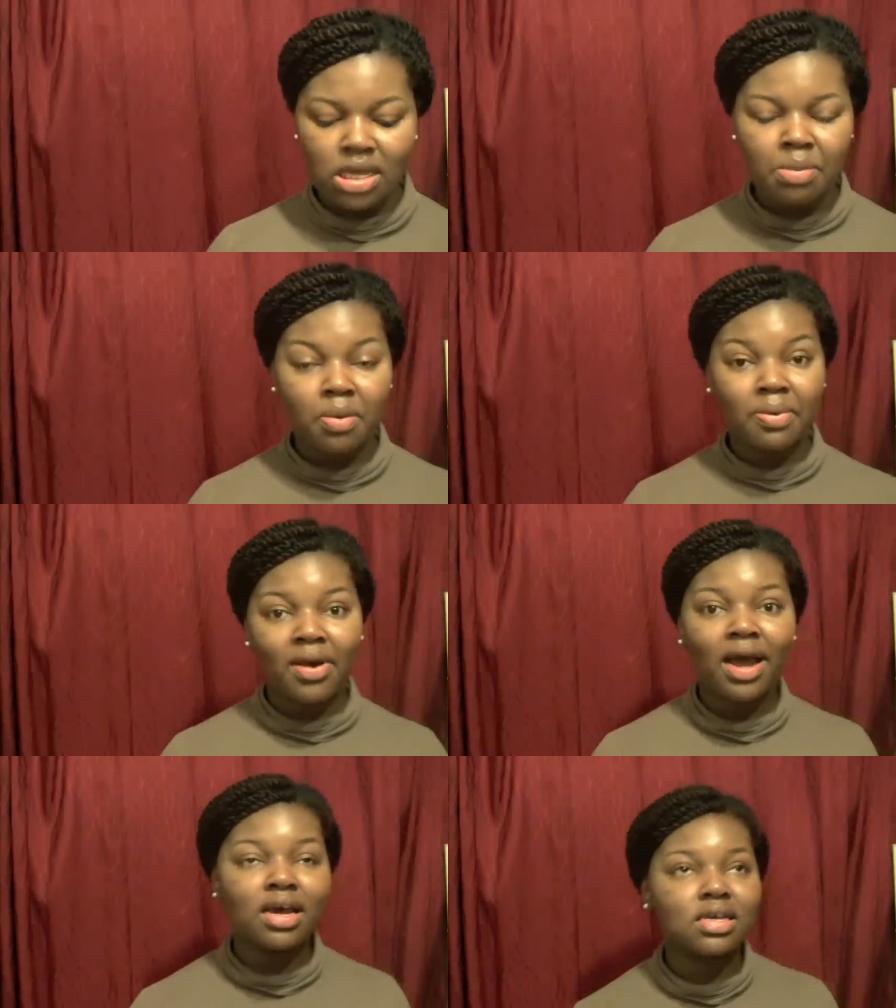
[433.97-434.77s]
same old
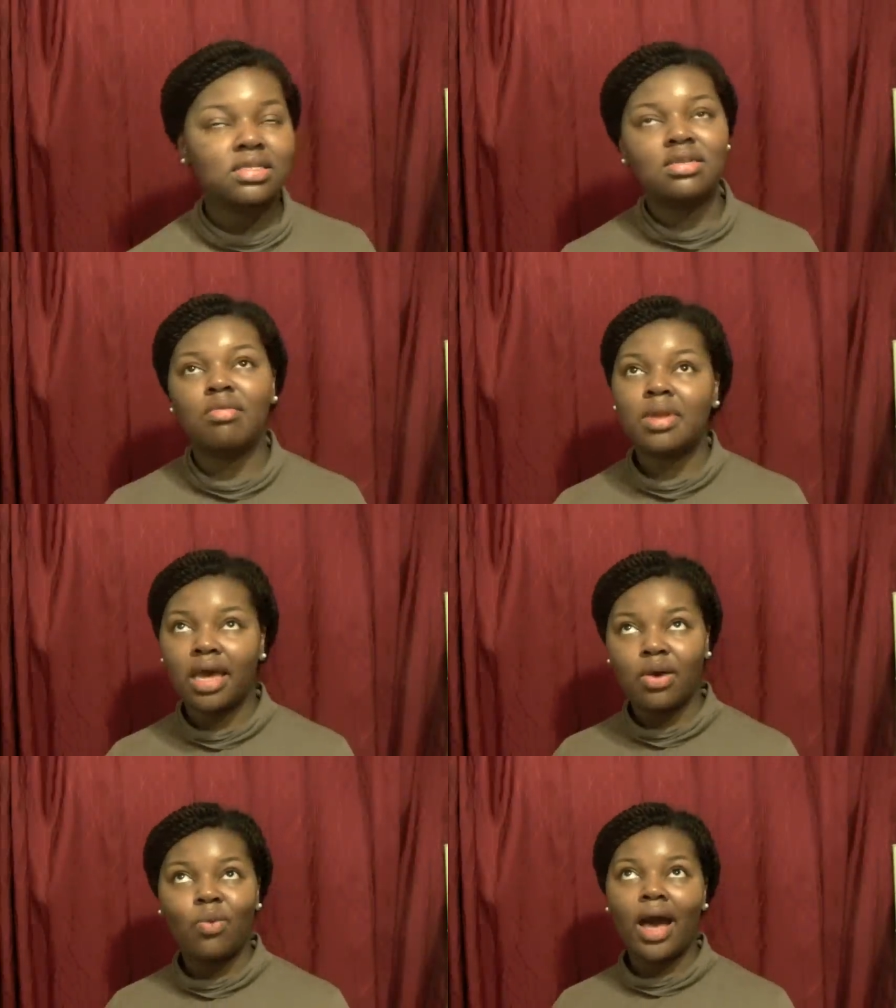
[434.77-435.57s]
products, and I'm
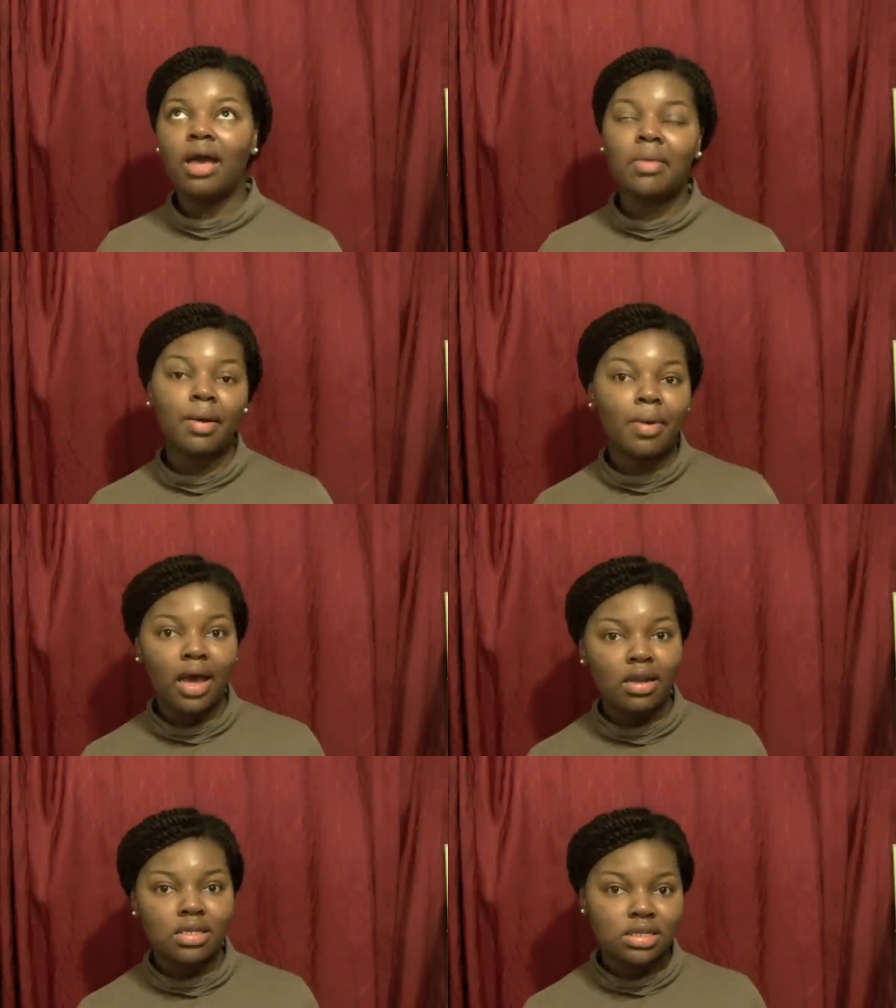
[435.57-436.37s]
like, why am I
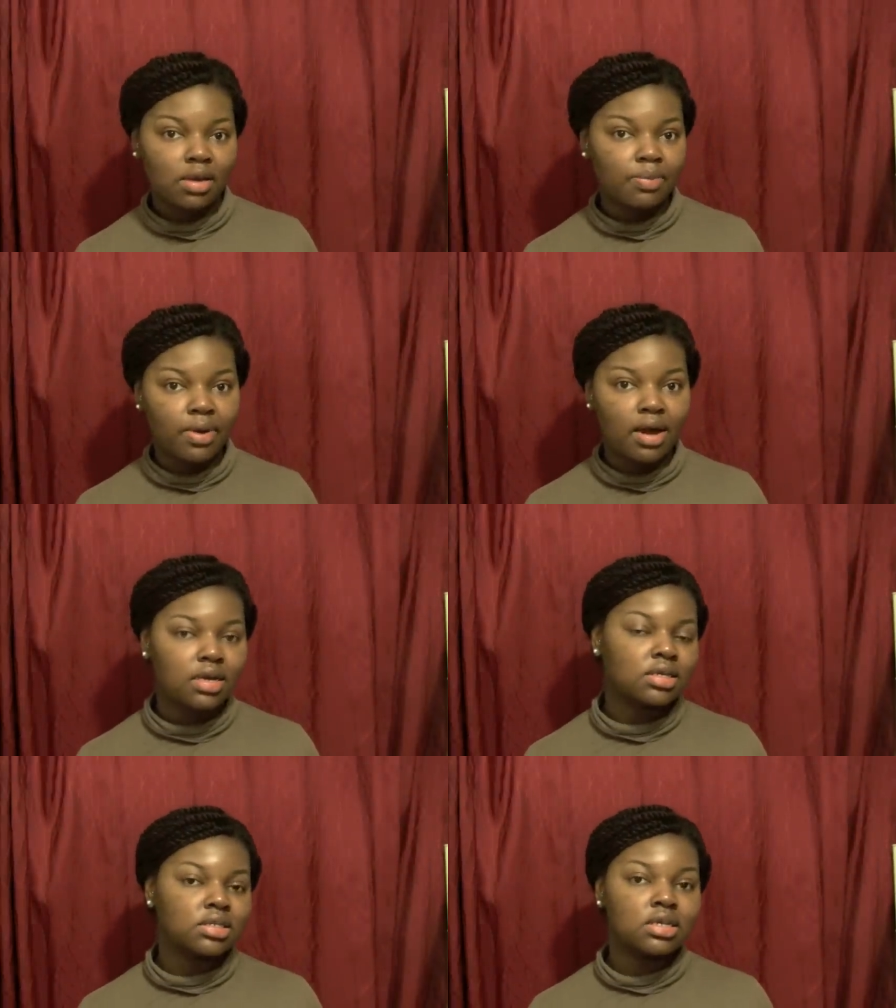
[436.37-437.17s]
buying the same
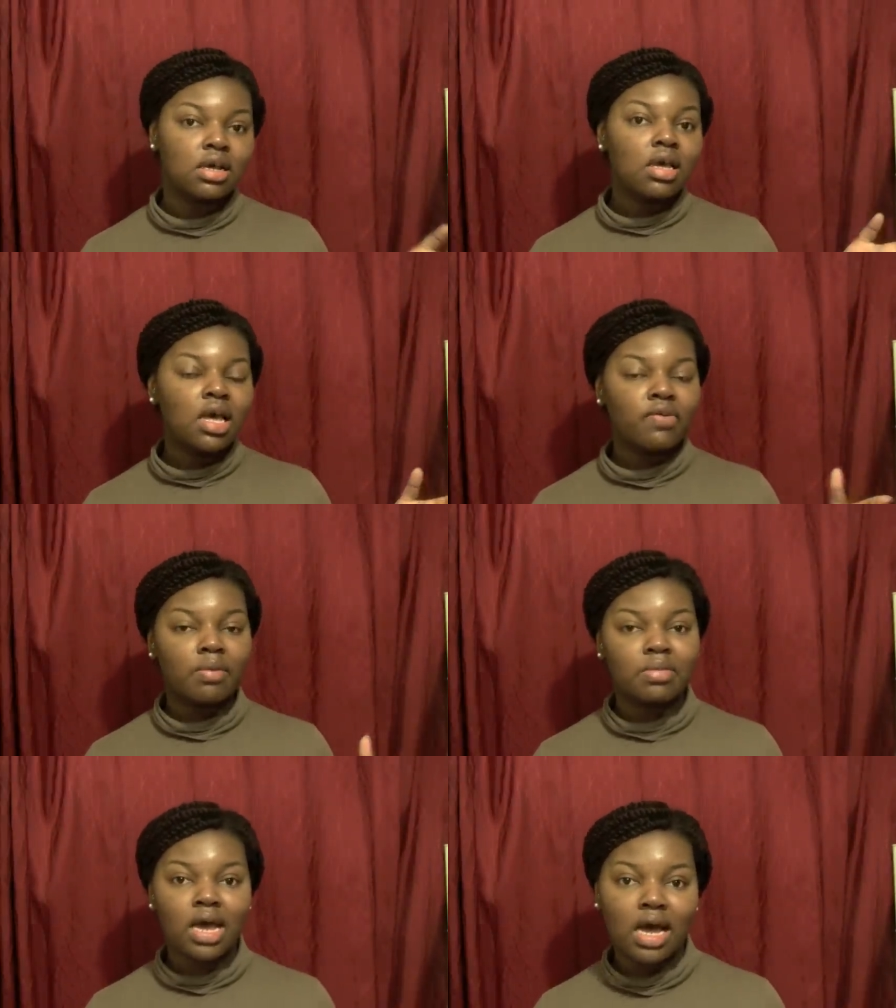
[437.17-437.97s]
products if
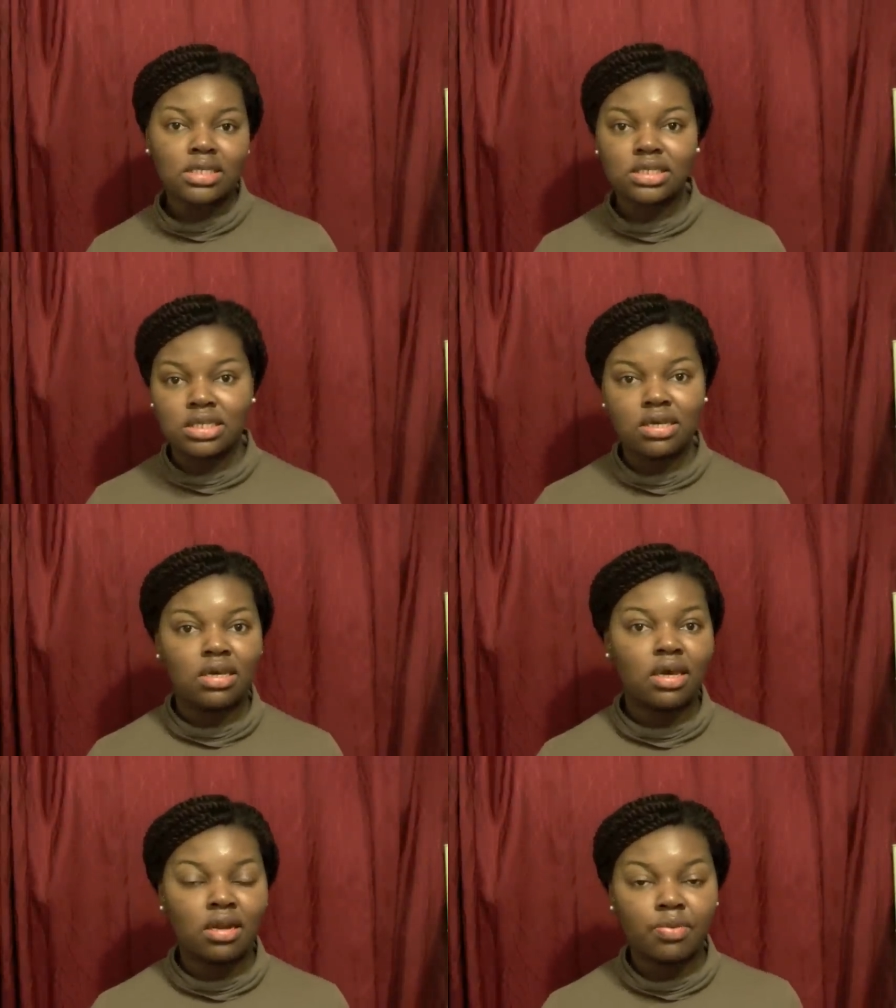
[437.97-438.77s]
I'm not
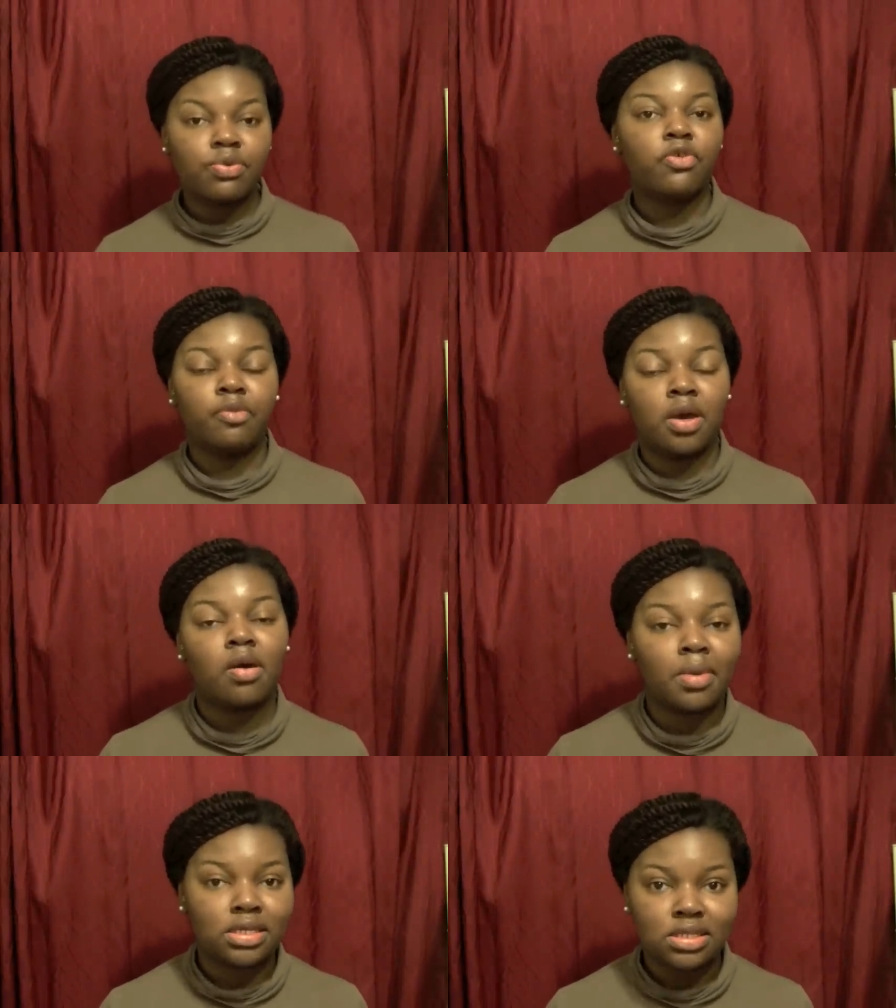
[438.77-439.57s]
seeing an improvement
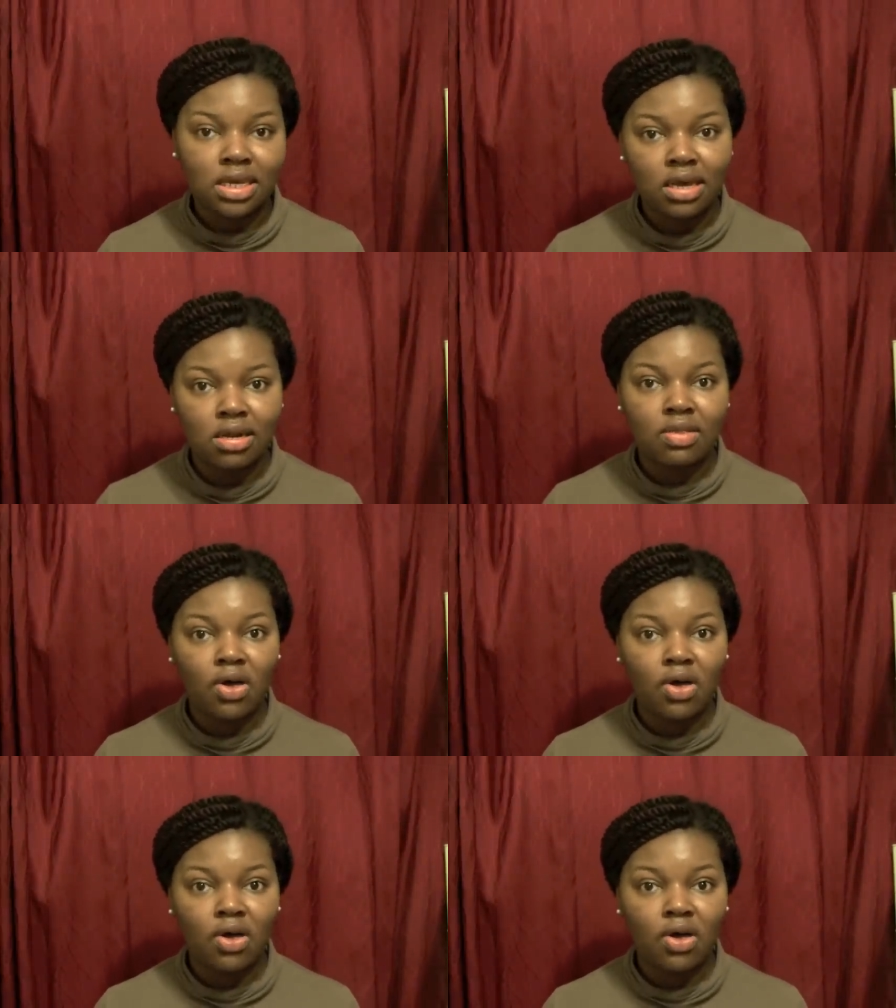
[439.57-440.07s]
on my skin?